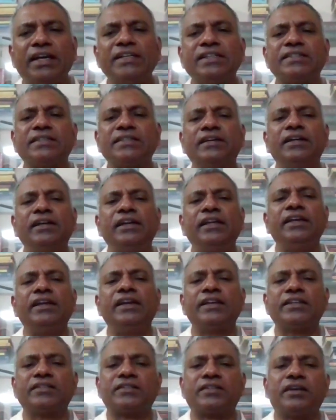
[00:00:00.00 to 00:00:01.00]
concerning
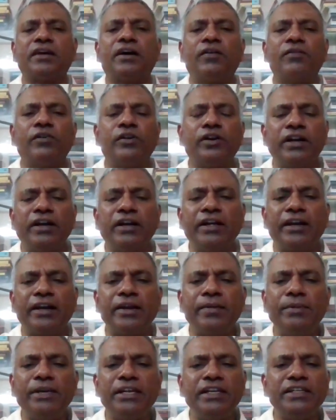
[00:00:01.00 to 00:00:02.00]

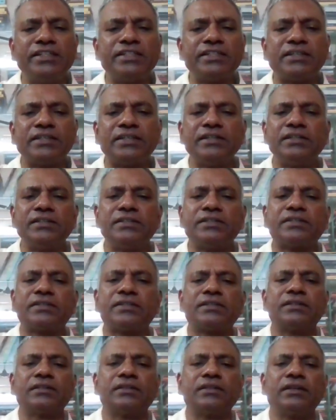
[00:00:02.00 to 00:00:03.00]
extraordinary
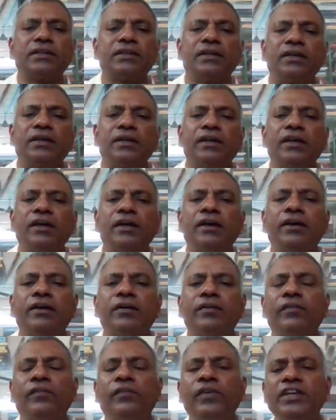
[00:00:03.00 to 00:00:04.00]
ministers,
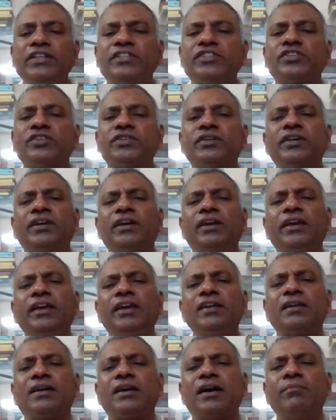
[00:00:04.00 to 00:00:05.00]
which
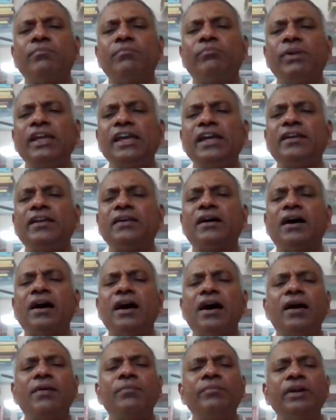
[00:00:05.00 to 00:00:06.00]
in complete
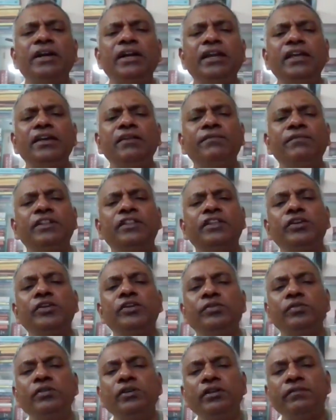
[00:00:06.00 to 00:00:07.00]
harmony with the
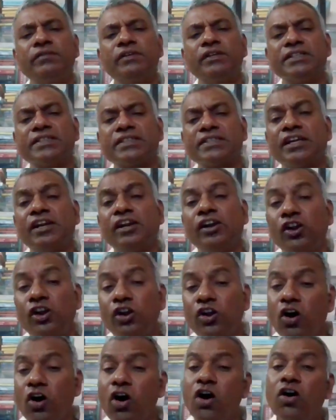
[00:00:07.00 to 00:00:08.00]
universal
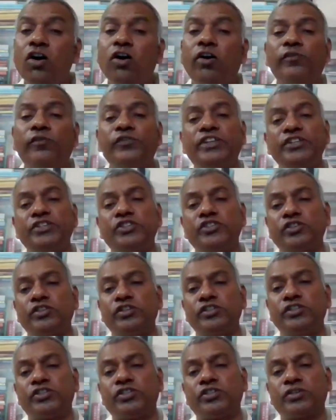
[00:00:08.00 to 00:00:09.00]
law of the
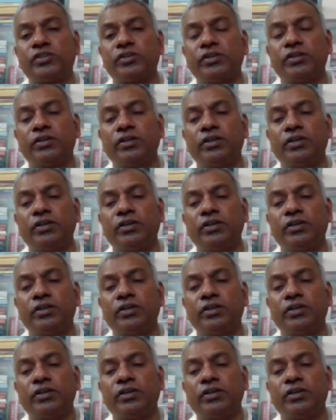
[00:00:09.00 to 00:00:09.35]
Church